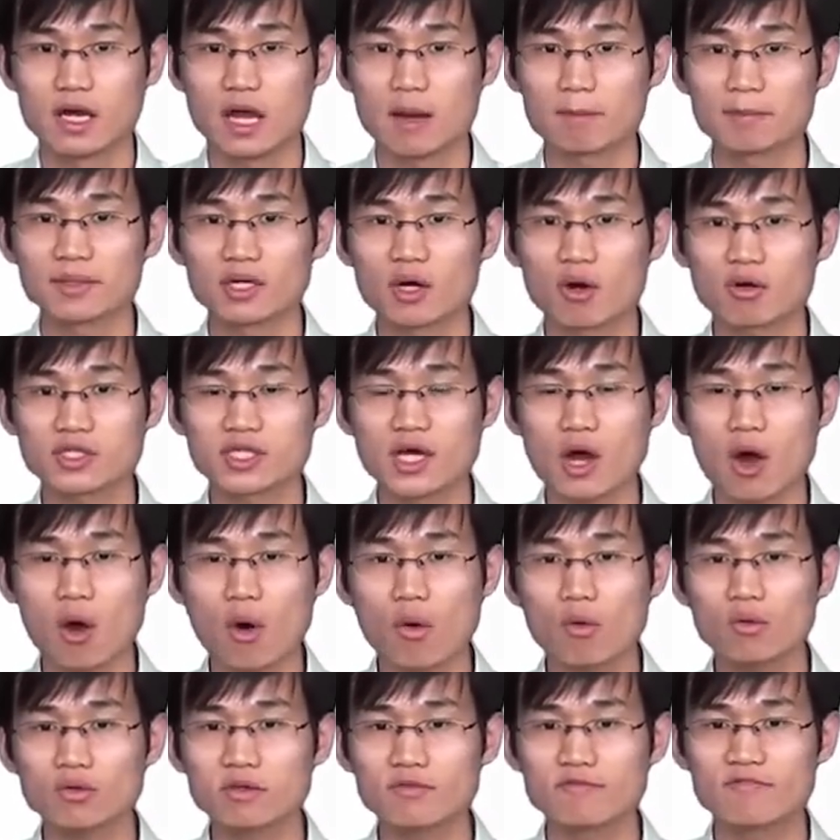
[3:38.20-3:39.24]
because
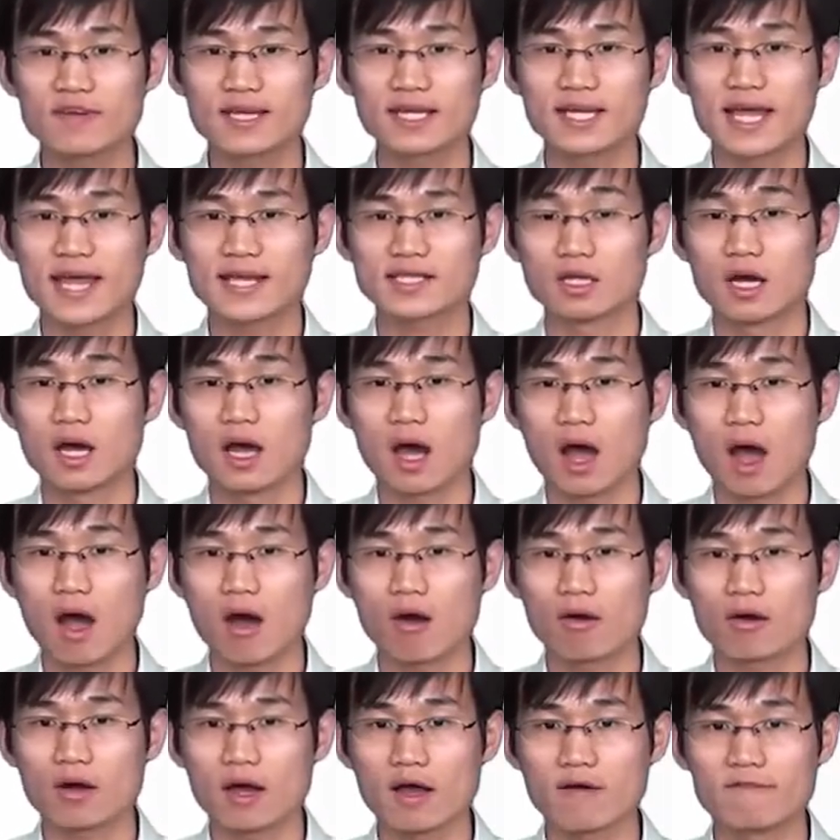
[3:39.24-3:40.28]
all the VLANs
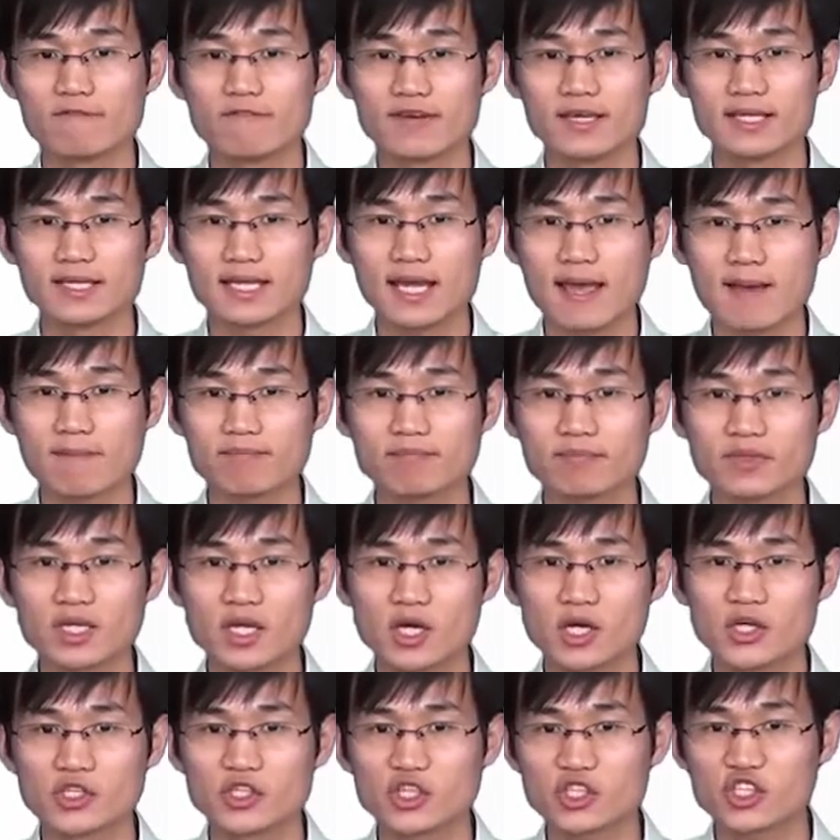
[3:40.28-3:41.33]
on a VLAN
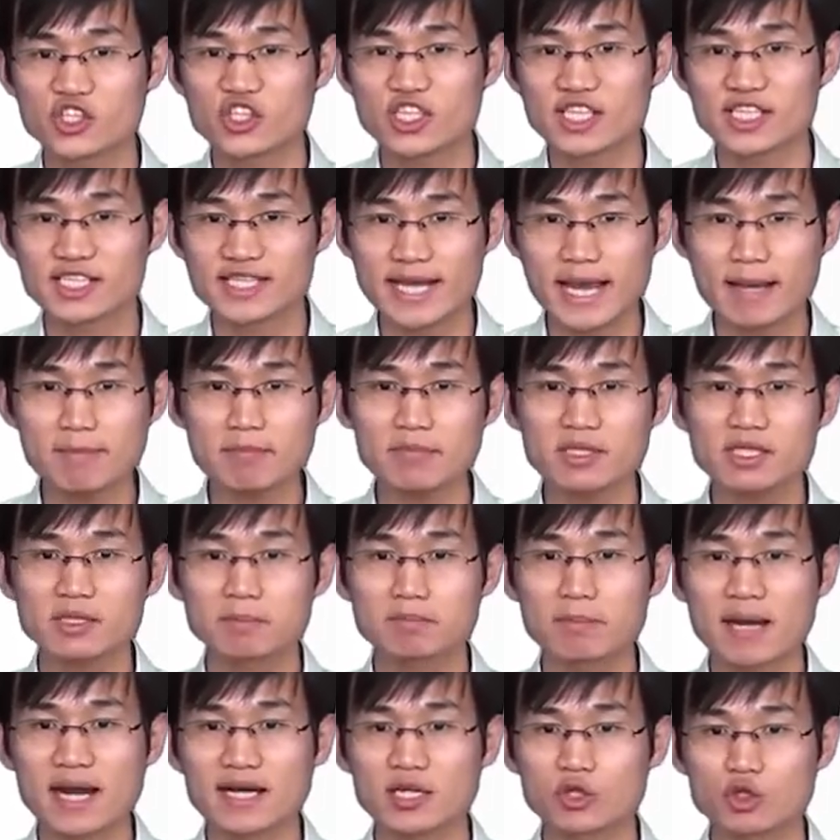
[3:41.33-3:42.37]
use the same
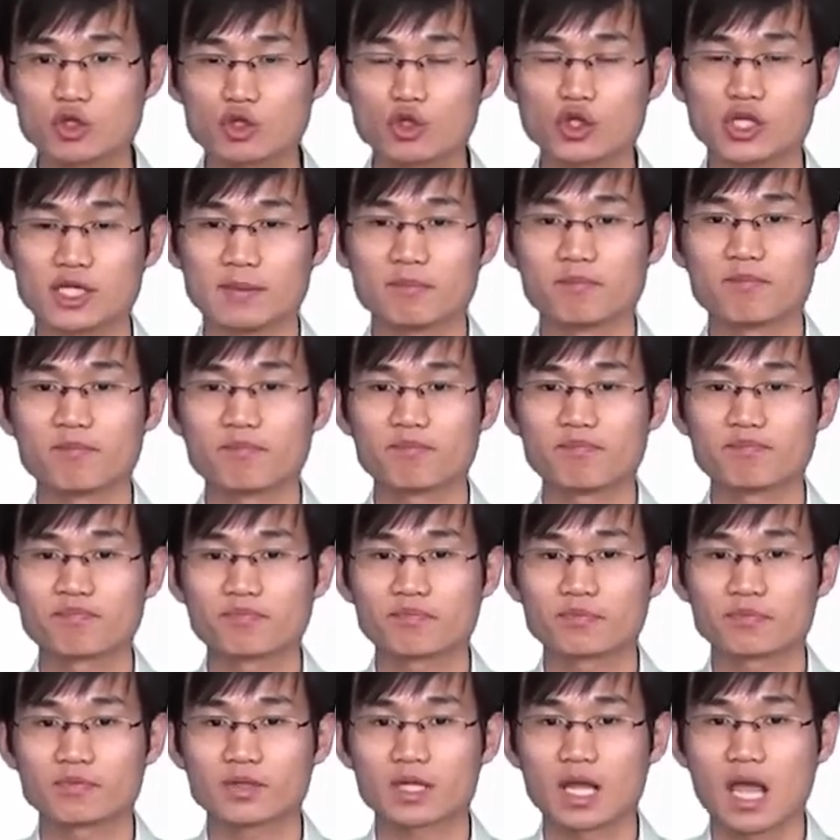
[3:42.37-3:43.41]
spanning tree.
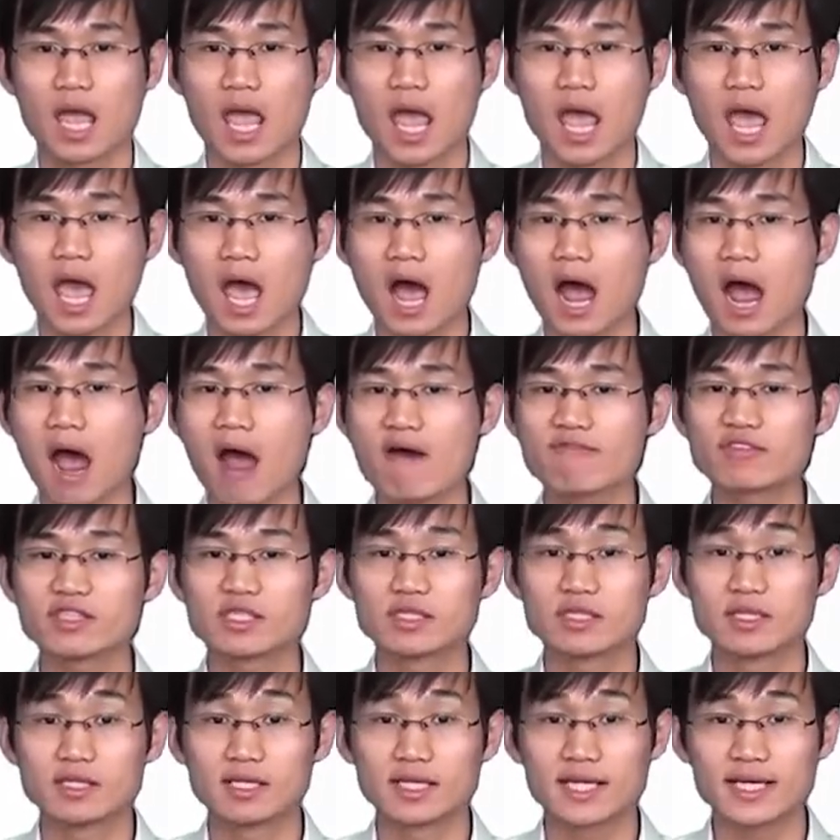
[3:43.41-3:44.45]
After
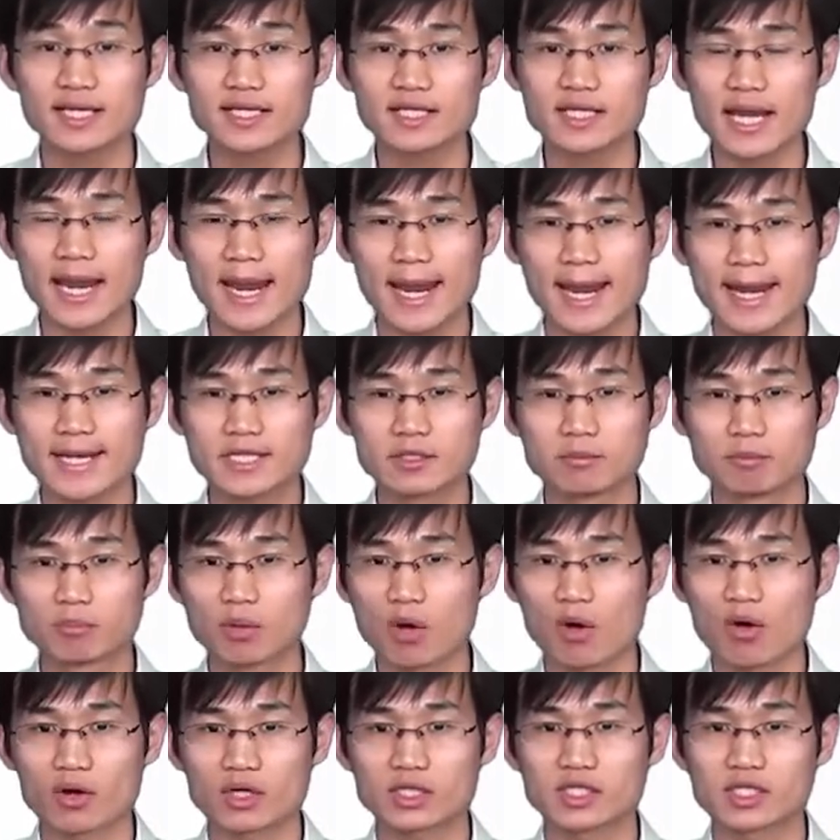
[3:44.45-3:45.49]
the link is
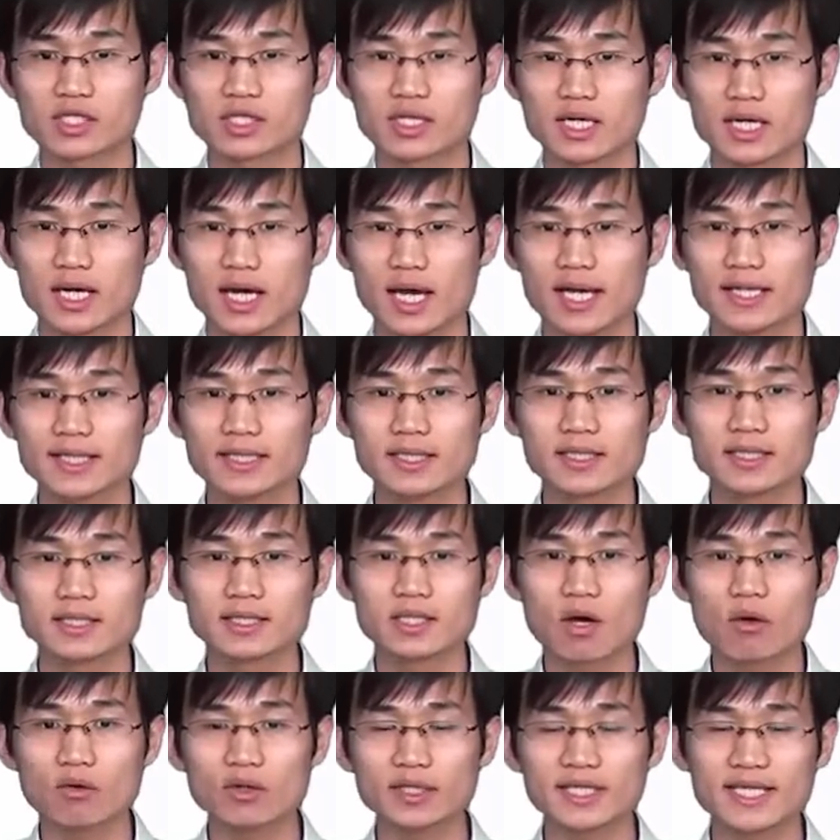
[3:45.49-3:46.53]
blocked, it
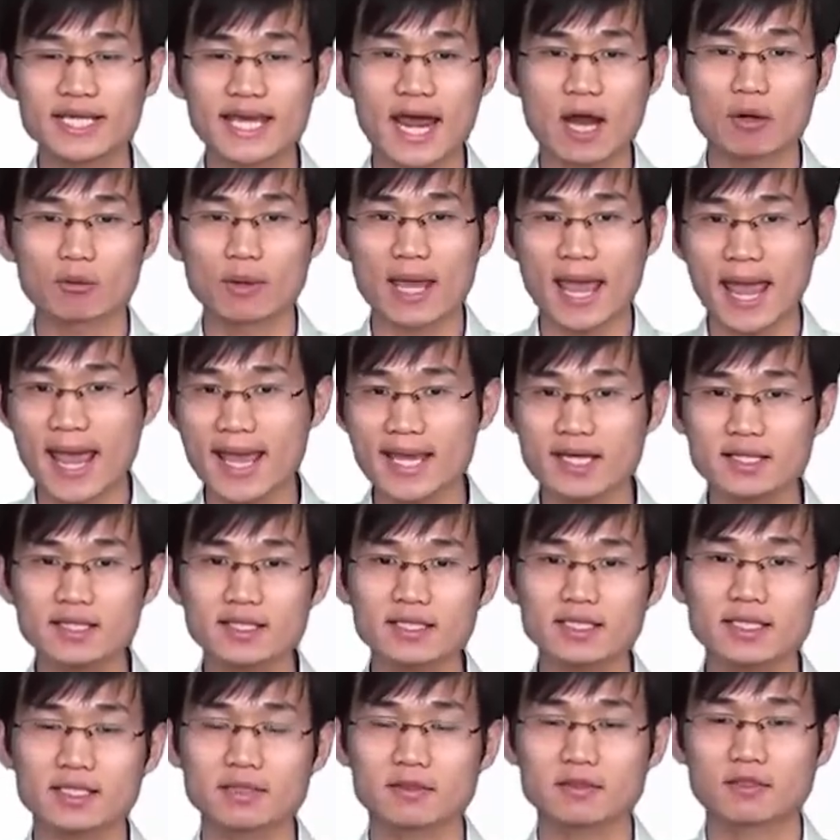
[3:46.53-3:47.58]
cannot carry
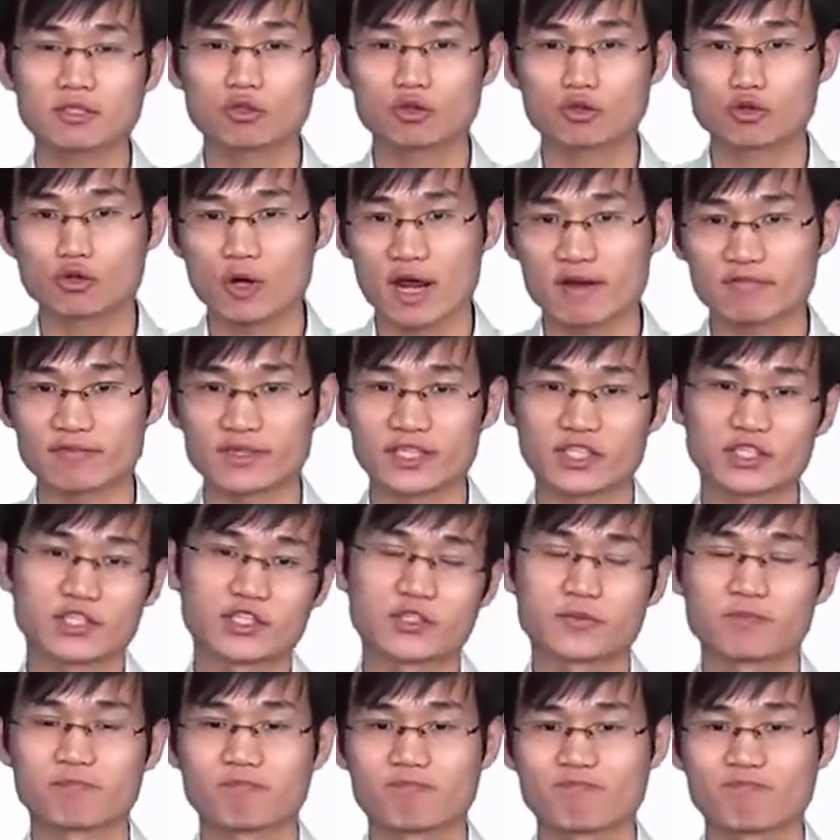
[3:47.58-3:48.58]
any traffic.